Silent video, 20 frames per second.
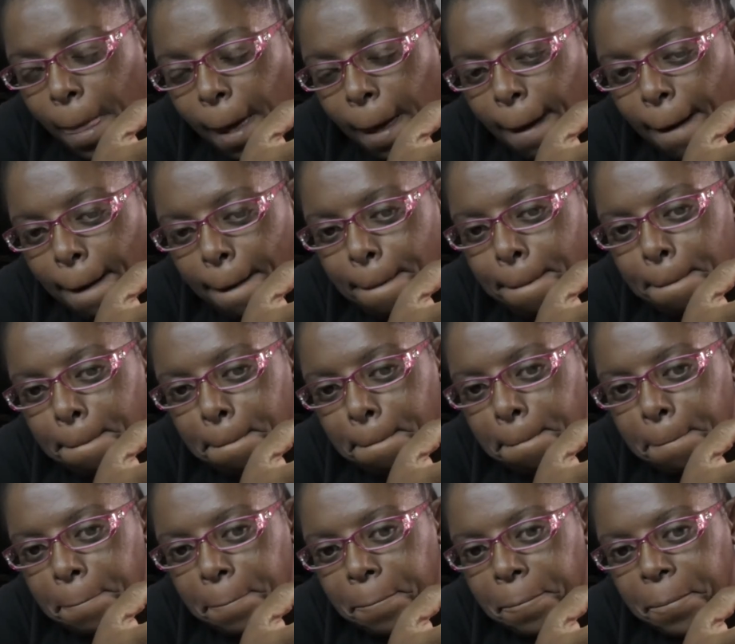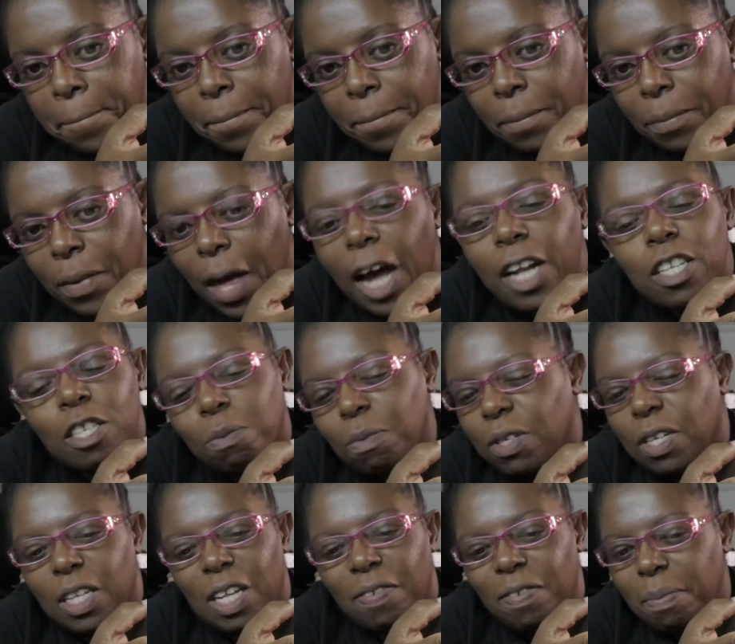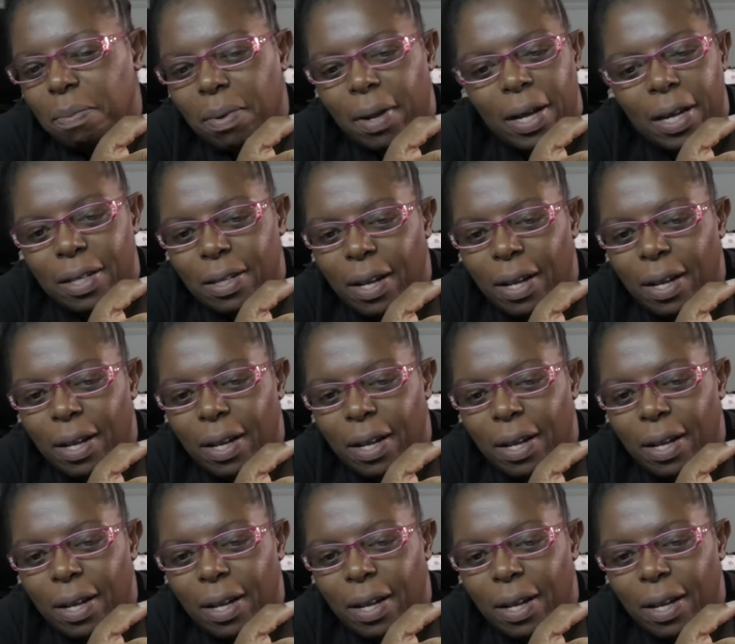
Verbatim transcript: um, I just wanted to leave it blank.